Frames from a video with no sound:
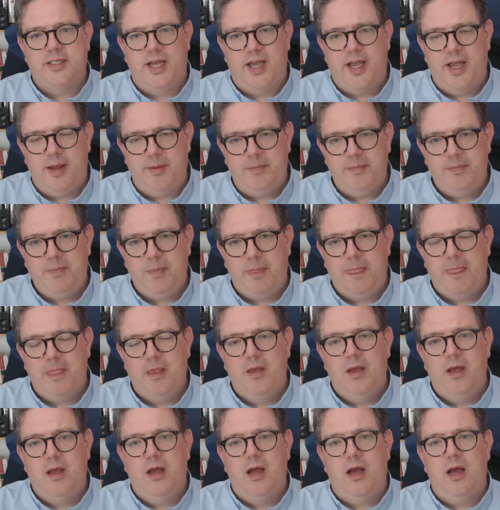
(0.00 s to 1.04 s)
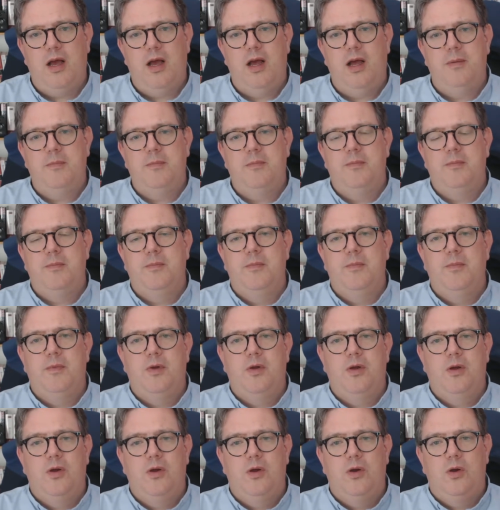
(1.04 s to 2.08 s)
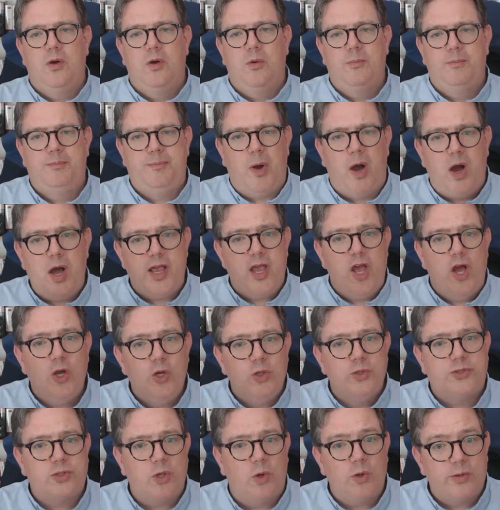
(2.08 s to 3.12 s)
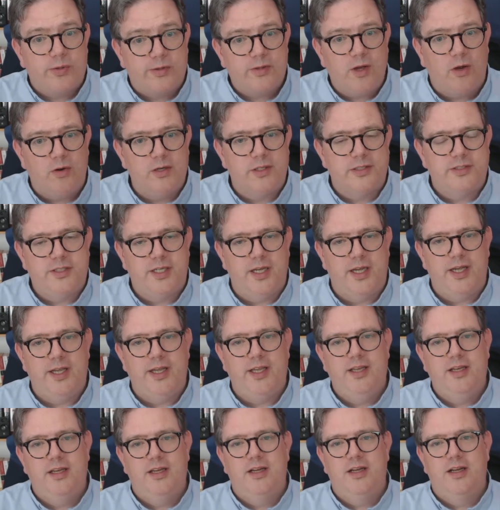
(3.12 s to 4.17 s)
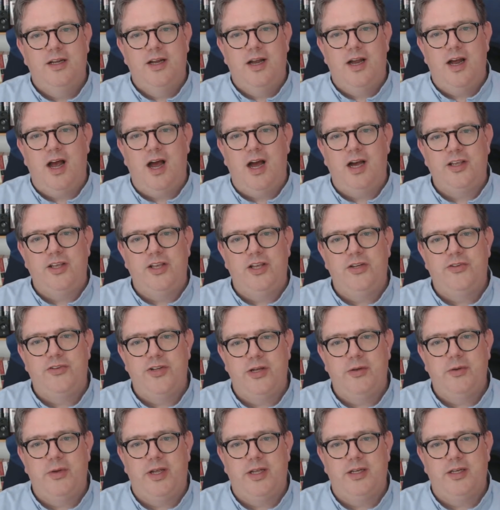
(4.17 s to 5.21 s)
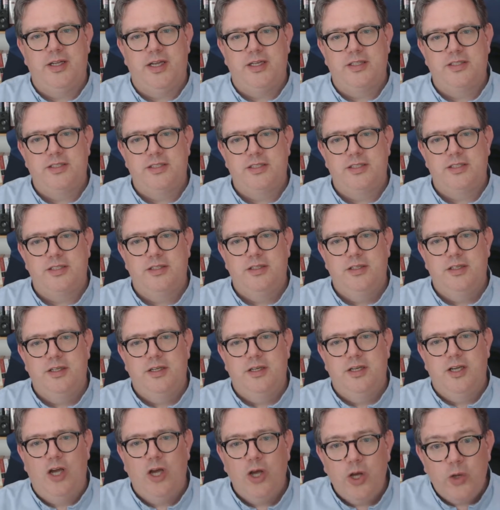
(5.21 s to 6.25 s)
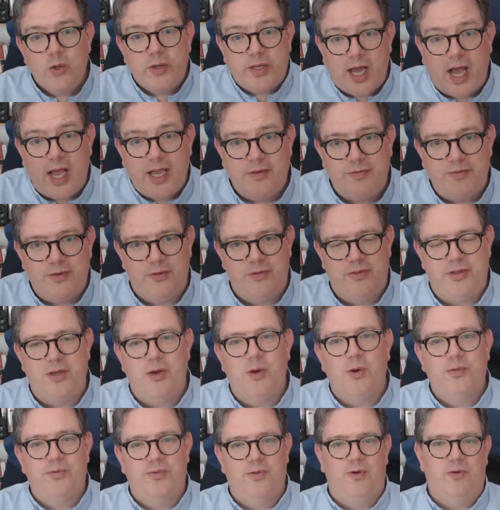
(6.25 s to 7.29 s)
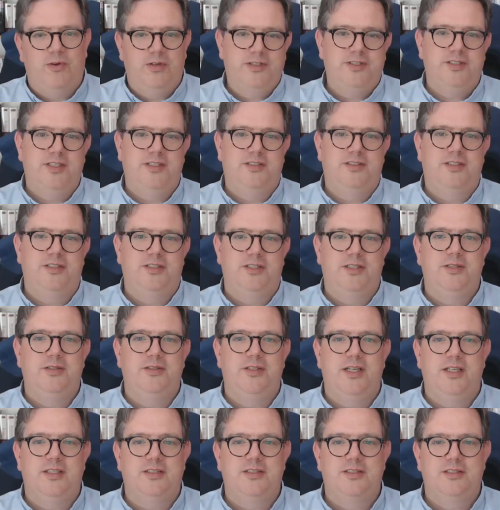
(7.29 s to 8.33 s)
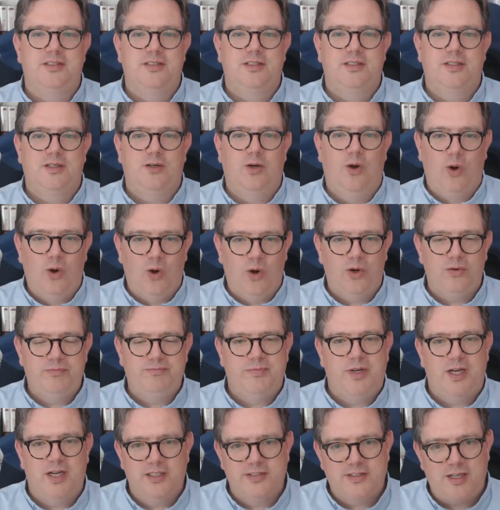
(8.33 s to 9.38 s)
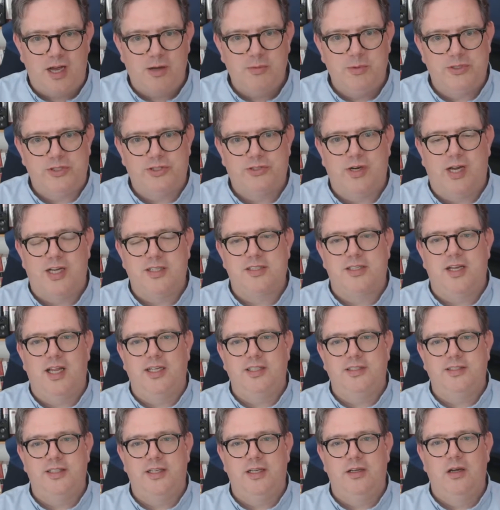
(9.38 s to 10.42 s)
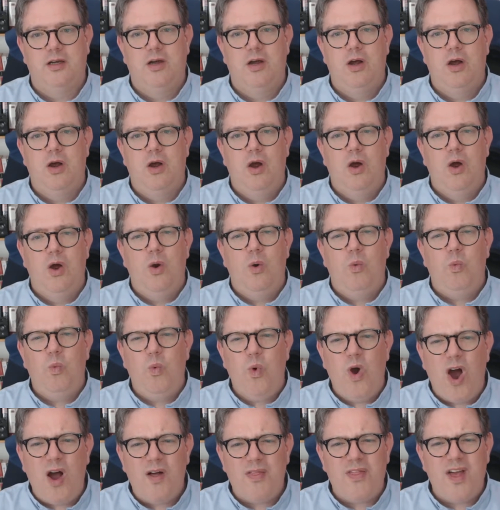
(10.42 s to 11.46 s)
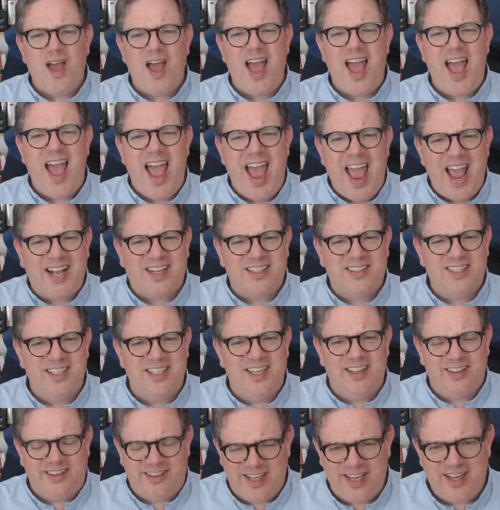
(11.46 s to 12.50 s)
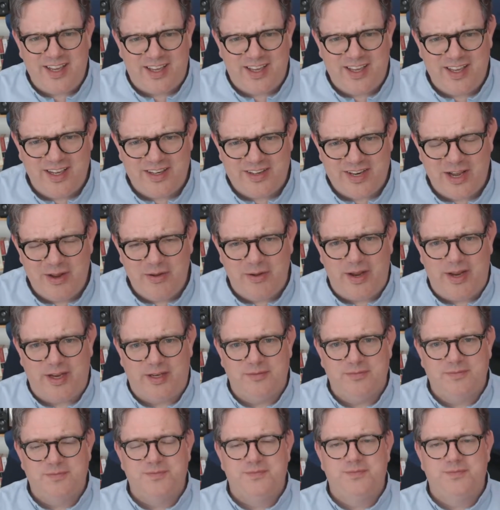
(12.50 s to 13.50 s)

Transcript: to him, um, By whose authority are you doing this? Who gave you the authority to do this? Or, as I would translate it, What the heck do you think you're doing?